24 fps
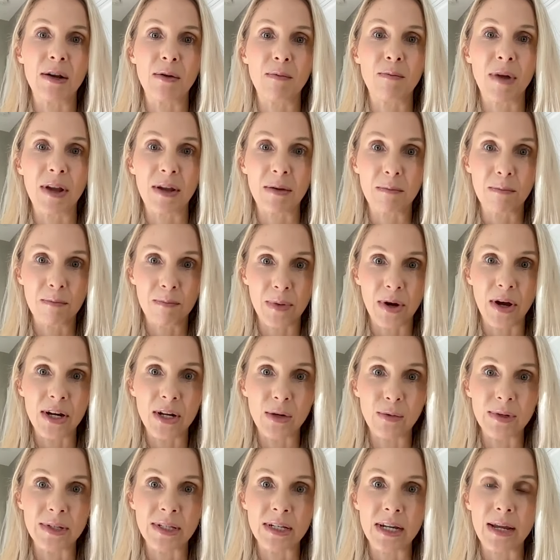Uh, my
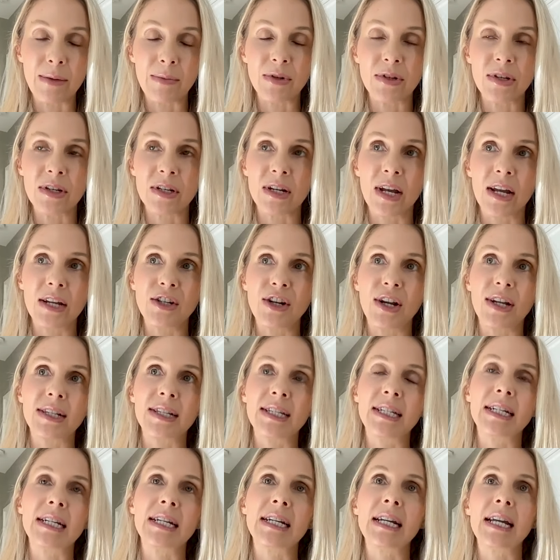body wasn't able to
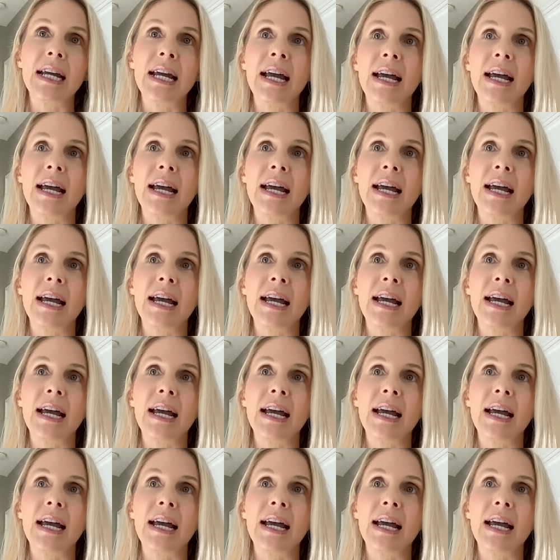digest it.